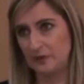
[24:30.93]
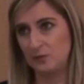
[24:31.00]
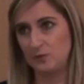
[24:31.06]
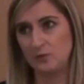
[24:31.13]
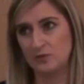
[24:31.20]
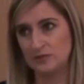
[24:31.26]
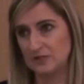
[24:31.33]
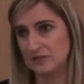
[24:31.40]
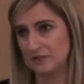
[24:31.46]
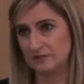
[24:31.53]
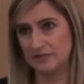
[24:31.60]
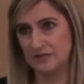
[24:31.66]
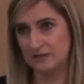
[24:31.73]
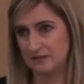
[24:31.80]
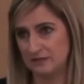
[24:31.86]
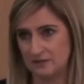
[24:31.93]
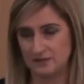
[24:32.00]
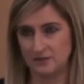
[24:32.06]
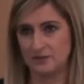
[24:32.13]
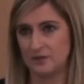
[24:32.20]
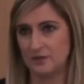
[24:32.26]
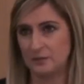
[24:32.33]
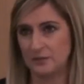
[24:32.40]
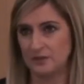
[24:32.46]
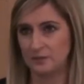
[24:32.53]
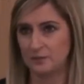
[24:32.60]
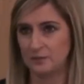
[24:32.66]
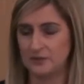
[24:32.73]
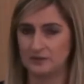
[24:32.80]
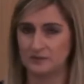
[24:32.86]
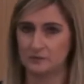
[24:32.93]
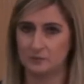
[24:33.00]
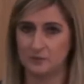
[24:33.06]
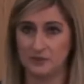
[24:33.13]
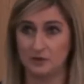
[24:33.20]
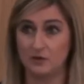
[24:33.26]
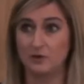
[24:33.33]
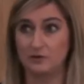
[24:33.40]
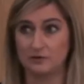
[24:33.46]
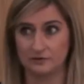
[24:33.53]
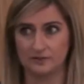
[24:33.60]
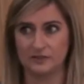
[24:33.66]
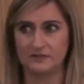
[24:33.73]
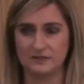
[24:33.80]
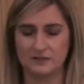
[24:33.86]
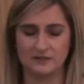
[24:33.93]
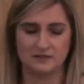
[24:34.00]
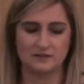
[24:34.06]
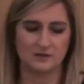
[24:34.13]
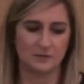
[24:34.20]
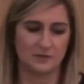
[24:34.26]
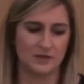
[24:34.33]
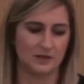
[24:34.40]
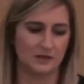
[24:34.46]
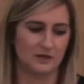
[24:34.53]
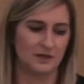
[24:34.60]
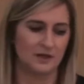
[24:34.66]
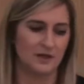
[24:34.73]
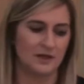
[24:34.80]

that wouldn't have necessarily been thought of as an insomniac.